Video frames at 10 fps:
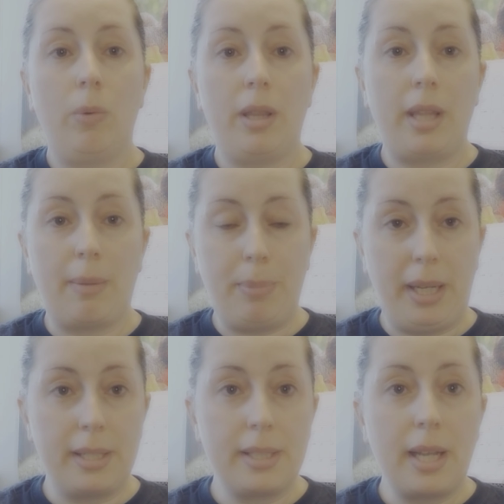With that
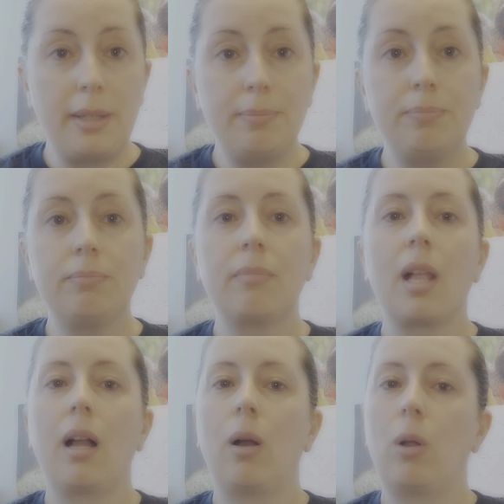being said,
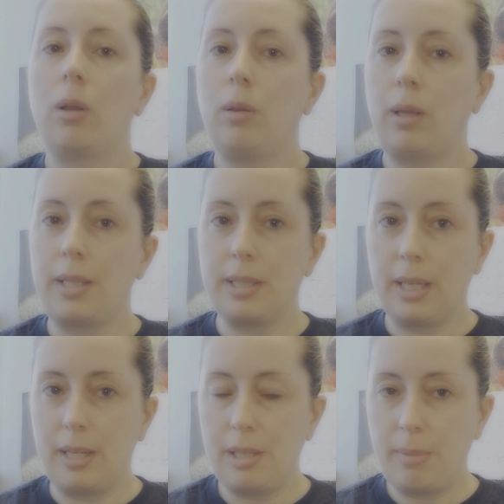let's
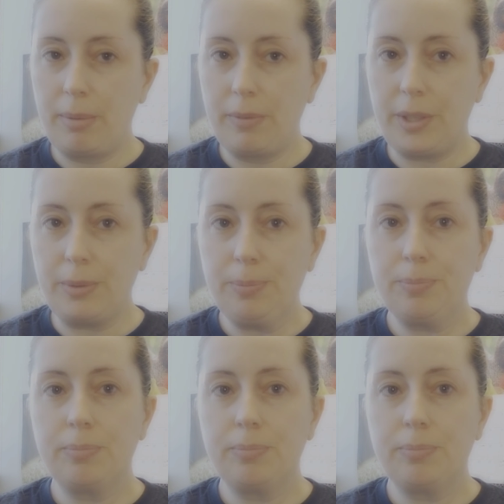get into my review.